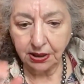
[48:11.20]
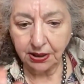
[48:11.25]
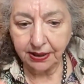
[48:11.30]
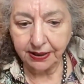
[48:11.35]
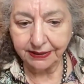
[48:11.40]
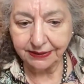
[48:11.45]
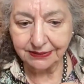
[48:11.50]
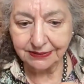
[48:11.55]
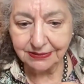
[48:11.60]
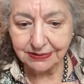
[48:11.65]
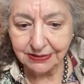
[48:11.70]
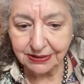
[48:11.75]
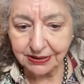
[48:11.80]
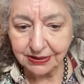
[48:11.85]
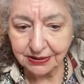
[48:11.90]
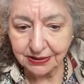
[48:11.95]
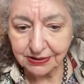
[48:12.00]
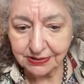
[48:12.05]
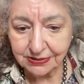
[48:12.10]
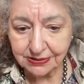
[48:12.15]

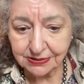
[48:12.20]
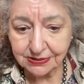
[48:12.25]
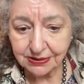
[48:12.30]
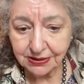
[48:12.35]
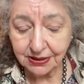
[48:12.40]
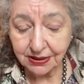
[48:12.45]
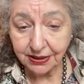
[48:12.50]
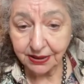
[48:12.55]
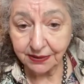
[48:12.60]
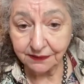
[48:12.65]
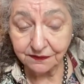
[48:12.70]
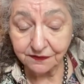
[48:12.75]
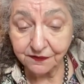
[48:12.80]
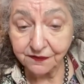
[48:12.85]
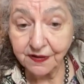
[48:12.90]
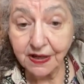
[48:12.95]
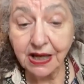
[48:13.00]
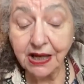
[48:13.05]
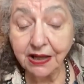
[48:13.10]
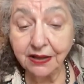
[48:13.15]
ideas and
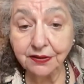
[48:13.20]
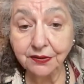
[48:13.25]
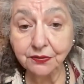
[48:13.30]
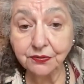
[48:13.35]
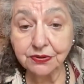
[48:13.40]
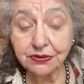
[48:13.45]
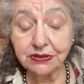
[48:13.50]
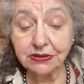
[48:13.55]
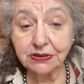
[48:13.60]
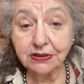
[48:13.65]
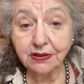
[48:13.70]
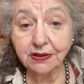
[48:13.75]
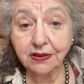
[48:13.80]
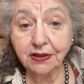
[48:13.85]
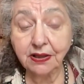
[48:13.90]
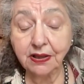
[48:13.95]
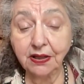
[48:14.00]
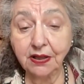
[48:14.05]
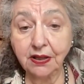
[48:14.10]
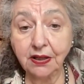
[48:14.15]
values
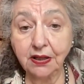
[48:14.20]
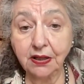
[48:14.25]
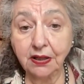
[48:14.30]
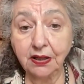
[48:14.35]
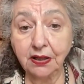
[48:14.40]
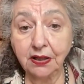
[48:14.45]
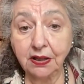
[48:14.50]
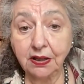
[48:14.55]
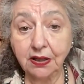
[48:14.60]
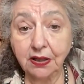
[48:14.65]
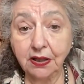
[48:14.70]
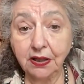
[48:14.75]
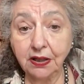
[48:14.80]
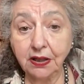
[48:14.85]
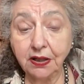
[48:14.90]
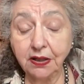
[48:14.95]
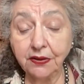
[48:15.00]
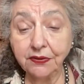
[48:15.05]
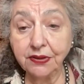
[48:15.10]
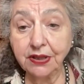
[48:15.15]

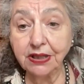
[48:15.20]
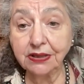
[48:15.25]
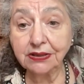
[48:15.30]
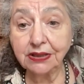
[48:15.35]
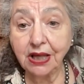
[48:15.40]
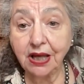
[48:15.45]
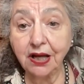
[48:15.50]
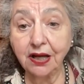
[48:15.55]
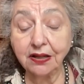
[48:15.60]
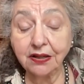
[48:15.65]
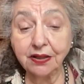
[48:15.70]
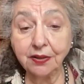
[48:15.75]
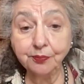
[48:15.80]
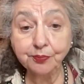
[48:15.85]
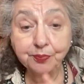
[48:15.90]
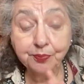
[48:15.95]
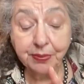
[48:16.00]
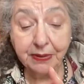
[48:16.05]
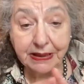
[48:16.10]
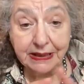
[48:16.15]
that are
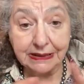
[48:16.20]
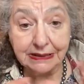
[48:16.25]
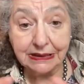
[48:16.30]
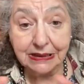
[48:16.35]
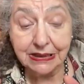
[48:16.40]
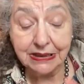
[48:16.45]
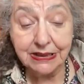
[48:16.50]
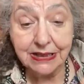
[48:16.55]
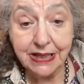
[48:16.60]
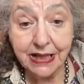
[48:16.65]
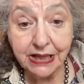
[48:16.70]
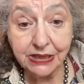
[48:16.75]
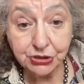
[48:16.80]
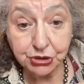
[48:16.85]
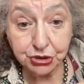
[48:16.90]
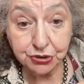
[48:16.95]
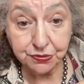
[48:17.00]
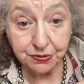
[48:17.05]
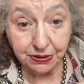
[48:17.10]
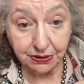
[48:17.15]
completely
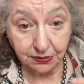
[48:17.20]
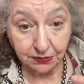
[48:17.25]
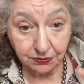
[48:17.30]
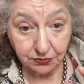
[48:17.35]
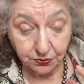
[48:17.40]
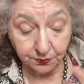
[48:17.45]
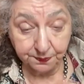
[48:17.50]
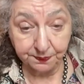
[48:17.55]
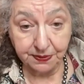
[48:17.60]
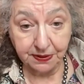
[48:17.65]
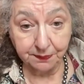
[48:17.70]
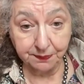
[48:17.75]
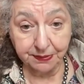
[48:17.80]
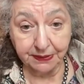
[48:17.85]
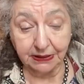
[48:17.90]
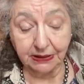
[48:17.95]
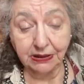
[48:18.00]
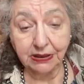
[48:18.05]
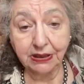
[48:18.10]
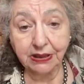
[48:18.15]
natural to
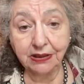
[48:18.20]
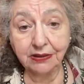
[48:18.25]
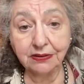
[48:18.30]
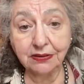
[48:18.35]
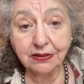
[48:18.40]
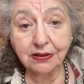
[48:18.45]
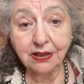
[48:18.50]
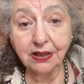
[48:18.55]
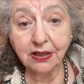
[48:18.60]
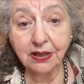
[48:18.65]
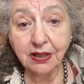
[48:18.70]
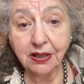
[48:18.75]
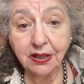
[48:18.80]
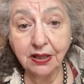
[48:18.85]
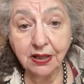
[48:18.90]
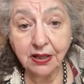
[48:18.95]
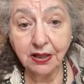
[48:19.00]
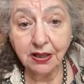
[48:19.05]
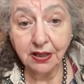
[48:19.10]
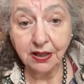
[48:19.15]
people in
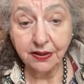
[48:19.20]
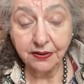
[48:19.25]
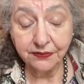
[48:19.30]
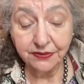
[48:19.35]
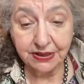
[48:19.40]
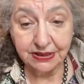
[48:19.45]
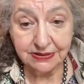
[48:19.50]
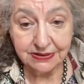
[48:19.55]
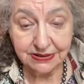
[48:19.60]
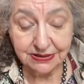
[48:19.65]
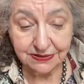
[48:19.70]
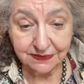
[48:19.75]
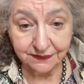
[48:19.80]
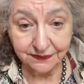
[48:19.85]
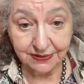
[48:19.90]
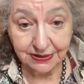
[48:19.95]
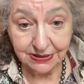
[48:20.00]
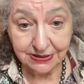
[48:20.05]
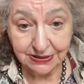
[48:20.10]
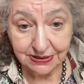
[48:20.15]
this
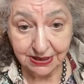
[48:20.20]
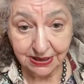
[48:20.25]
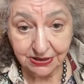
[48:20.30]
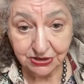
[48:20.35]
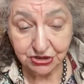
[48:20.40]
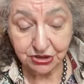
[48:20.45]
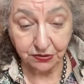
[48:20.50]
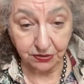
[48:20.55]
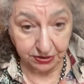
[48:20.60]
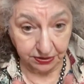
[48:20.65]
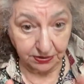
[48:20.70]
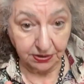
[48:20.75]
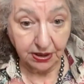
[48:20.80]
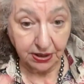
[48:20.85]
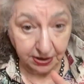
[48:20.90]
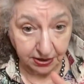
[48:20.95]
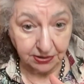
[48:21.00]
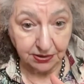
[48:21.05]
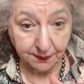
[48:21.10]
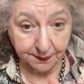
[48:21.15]
civilization,
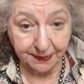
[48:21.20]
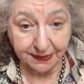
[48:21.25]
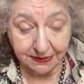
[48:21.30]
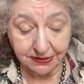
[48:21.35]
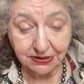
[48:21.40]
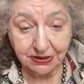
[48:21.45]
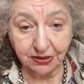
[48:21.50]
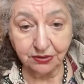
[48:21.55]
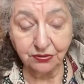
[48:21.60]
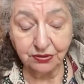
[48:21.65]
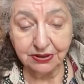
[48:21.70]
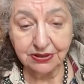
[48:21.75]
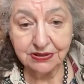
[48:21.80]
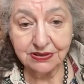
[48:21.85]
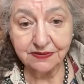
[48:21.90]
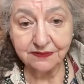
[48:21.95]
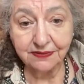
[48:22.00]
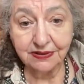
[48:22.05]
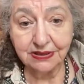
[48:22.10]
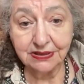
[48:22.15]
in a particular
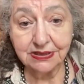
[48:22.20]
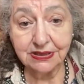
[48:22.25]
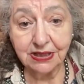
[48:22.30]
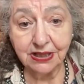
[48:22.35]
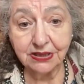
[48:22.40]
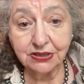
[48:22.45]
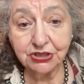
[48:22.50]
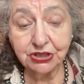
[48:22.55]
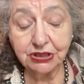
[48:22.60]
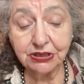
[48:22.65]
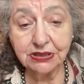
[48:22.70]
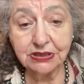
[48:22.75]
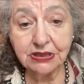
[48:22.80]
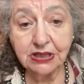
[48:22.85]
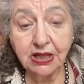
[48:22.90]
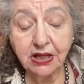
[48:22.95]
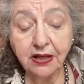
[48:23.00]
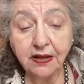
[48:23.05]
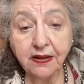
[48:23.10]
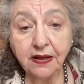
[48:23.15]
civilizations,
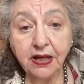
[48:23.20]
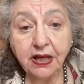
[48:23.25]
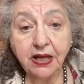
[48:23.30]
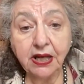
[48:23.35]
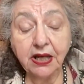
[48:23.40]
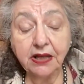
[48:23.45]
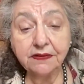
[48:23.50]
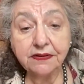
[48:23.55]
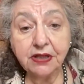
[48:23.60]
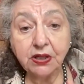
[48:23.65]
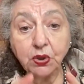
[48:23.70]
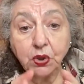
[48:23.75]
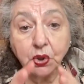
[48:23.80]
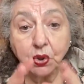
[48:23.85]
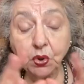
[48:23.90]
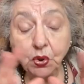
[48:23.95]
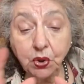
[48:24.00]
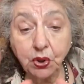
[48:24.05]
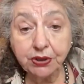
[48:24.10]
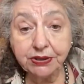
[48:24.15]
and
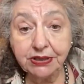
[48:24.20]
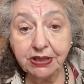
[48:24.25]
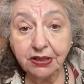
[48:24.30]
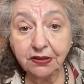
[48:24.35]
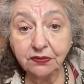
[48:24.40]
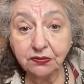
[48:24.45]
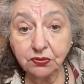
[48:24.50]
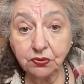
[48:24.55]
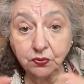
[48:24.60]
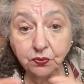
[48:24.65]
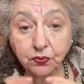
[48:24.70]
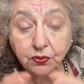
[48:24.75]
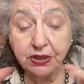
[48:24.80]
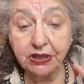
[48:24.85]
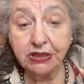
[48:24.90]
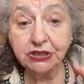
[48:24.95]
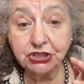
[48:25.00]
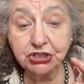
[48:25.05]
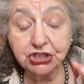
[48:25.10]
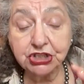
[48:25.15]
according to
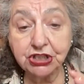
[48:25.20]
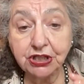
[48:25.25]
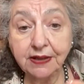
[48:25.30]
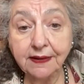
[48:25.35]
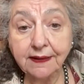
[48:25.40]
which